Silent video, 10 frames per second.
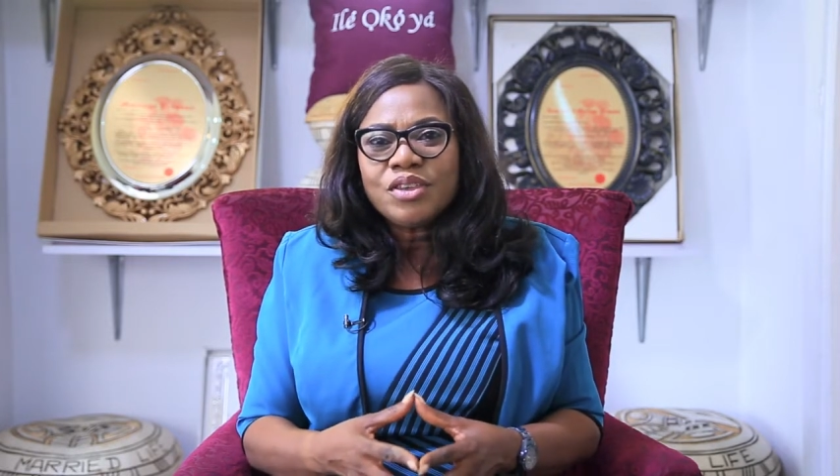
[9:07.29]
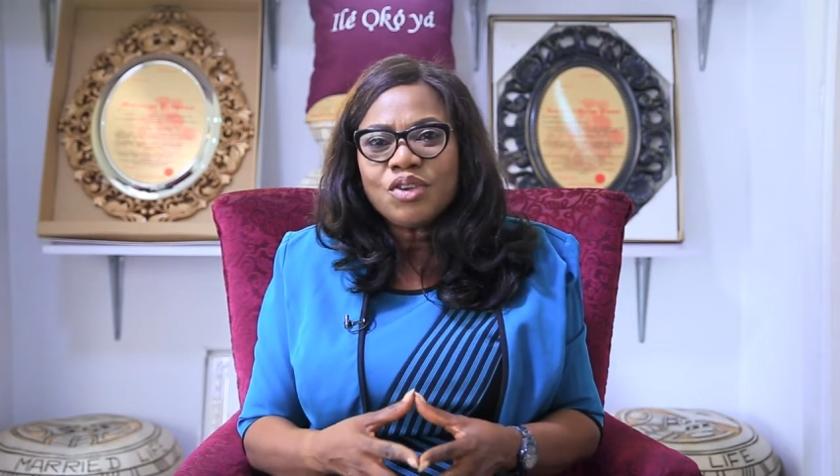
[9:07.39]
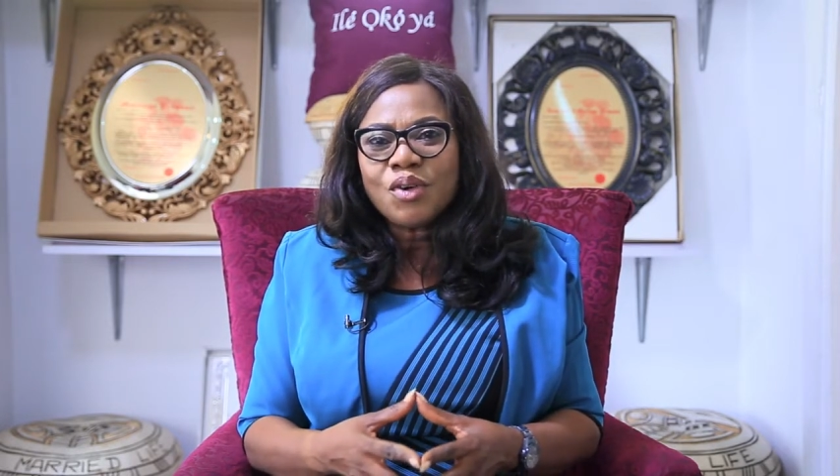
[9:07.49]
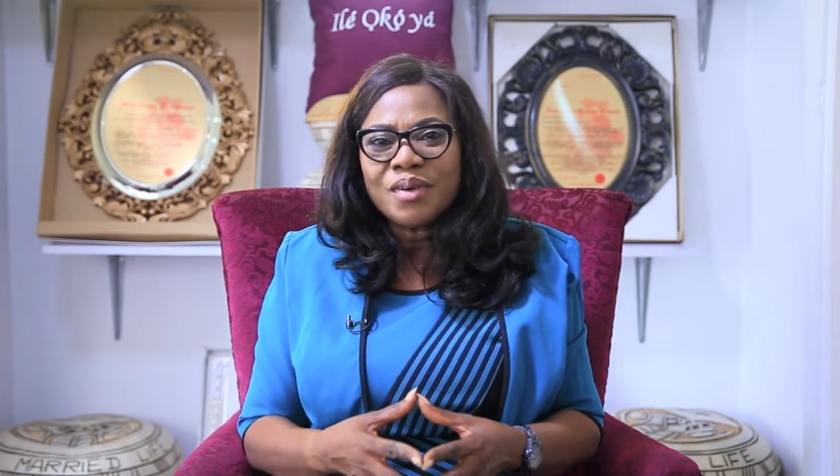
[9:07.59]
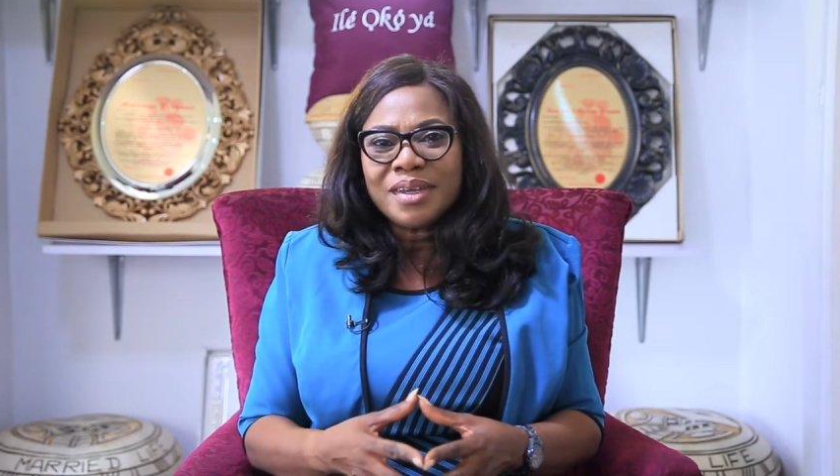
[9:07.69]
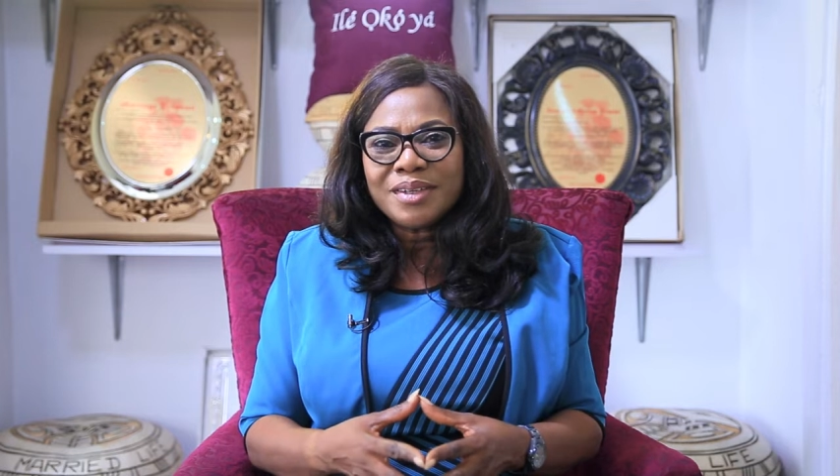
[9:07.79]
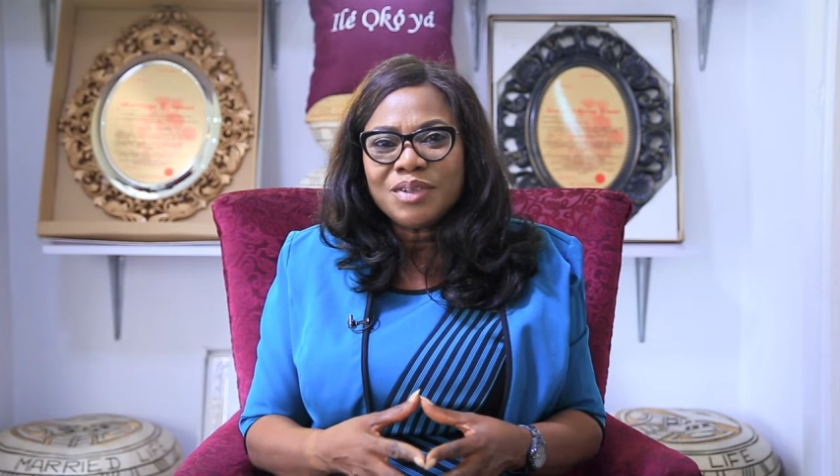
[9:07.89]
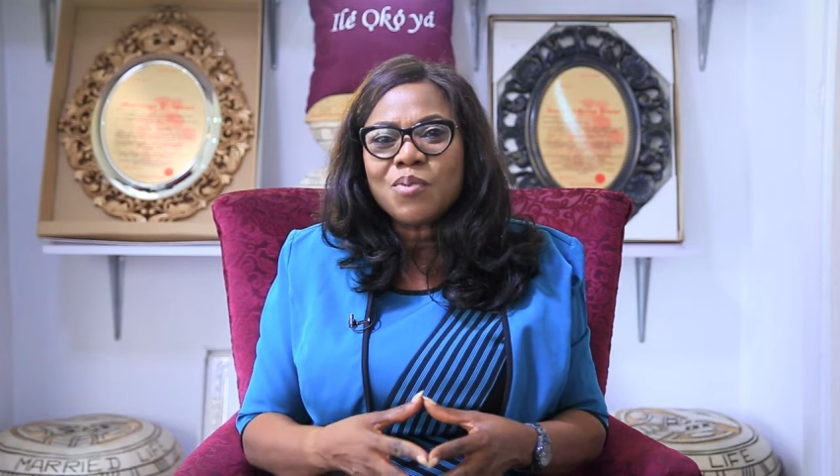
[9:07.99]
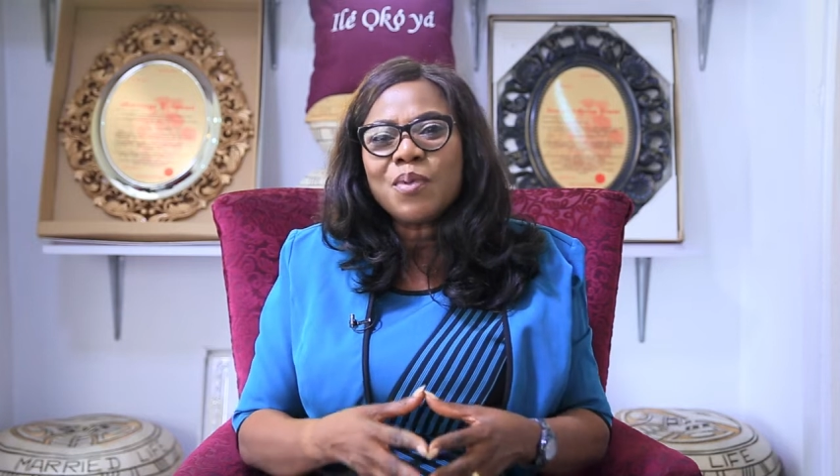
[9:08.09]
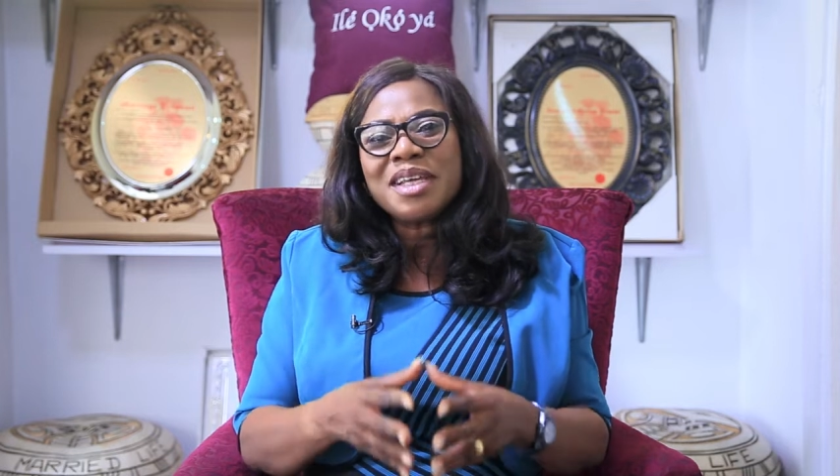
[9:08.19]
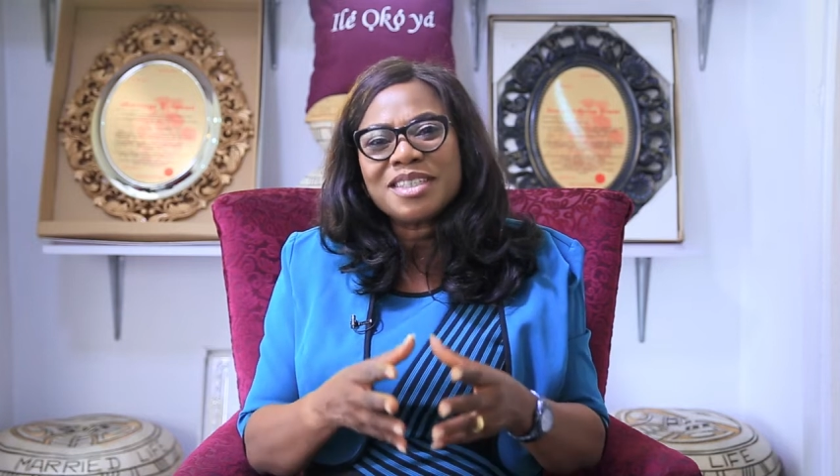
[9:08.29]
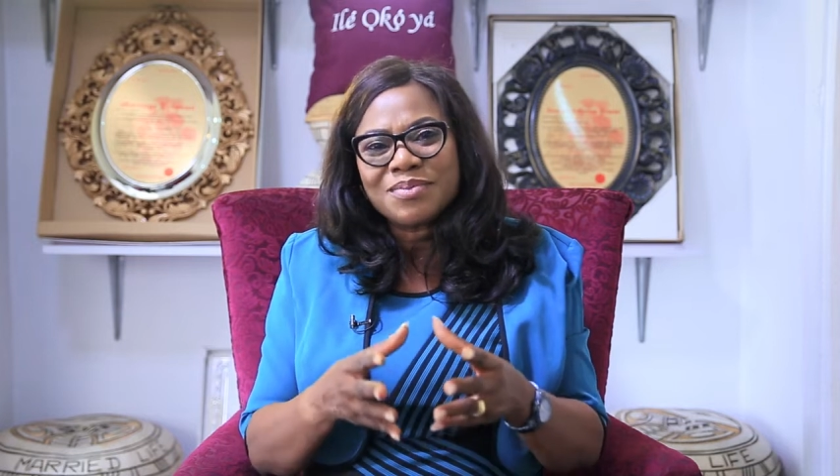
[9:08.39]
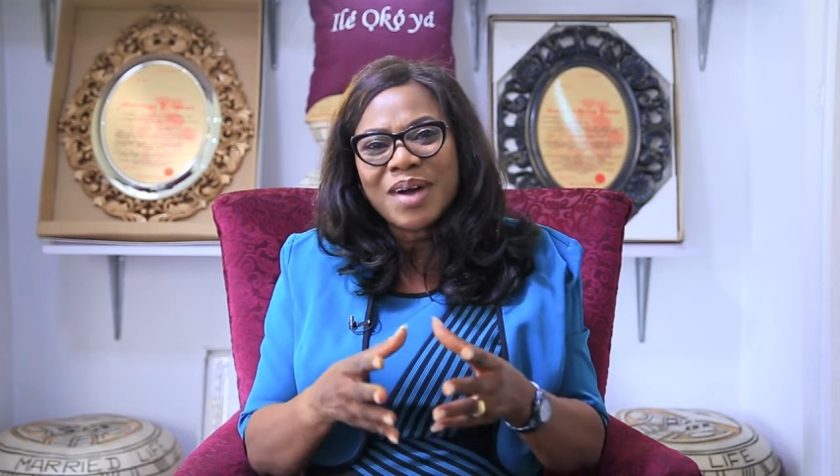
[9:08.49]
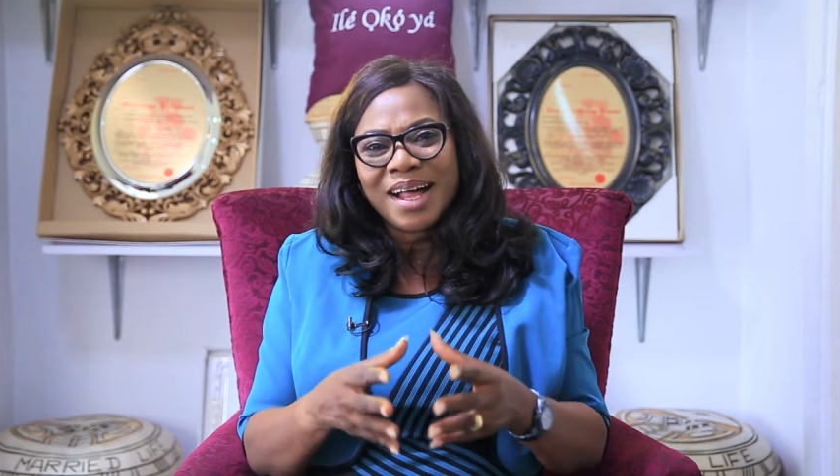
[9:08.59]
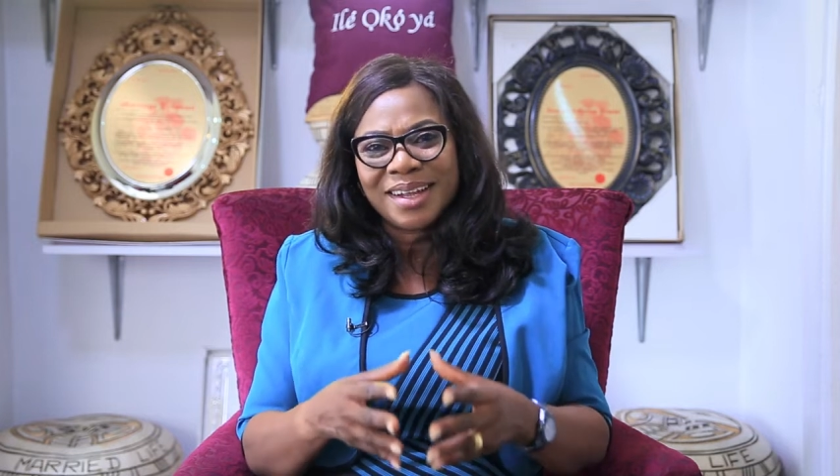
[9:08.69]
You put a
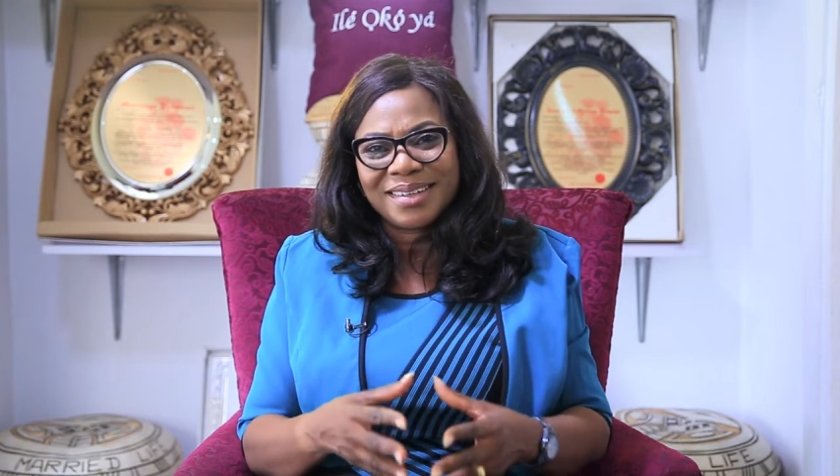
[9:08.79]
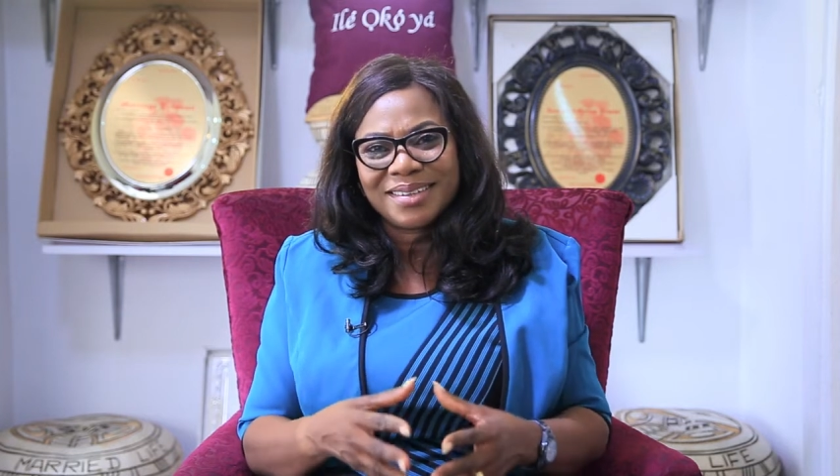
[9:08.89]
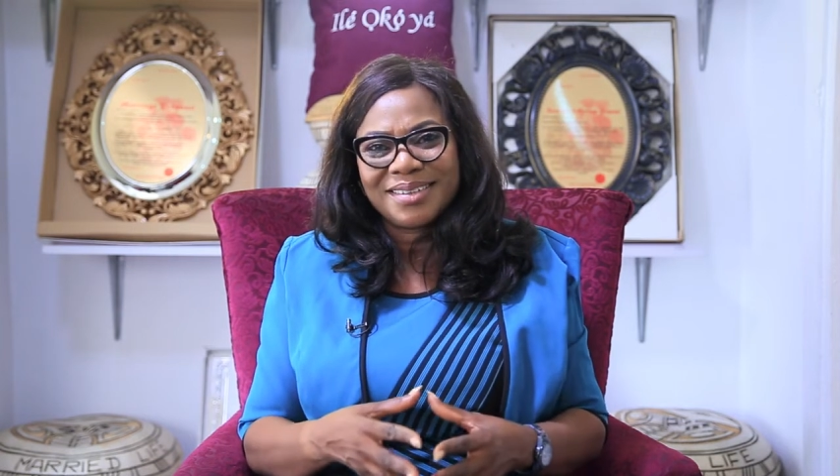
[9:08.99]
smile